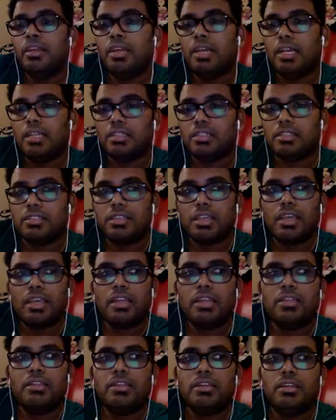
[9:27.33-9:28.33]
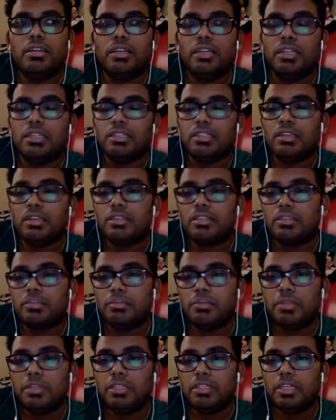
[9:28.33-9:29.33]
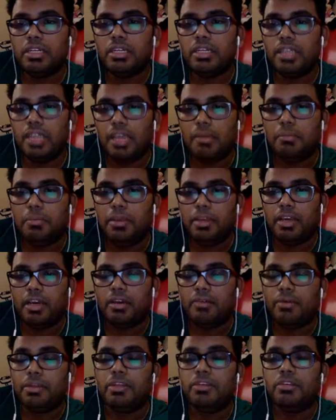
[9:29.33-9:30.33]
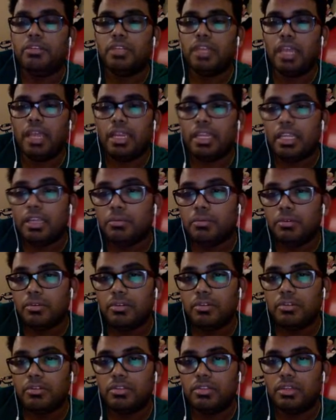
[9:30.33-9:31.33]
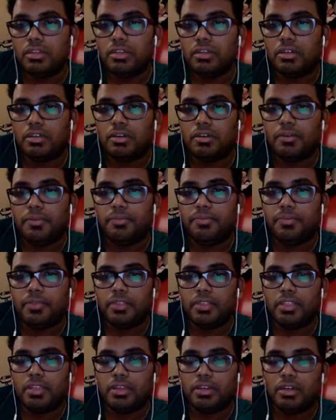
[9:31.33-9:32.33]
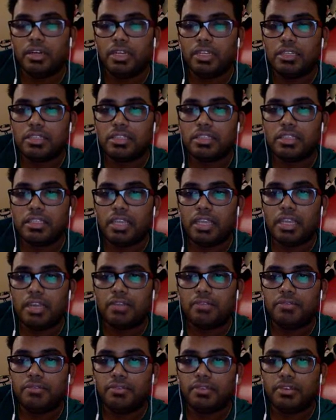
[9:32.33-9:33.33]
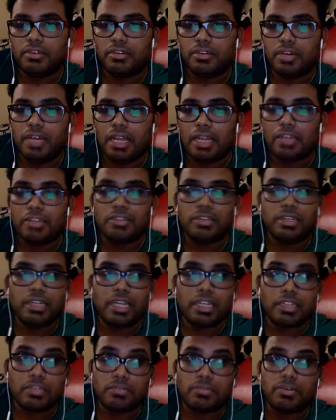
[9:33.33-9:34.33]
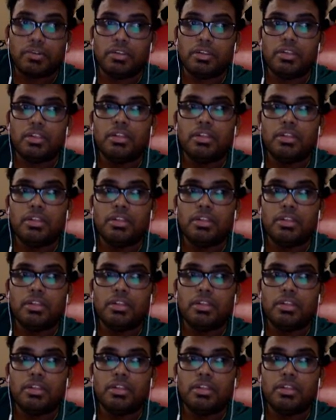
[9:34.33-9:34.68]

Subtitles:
As I said, it's not simply creating API. We need to enable the SDK for Android as well.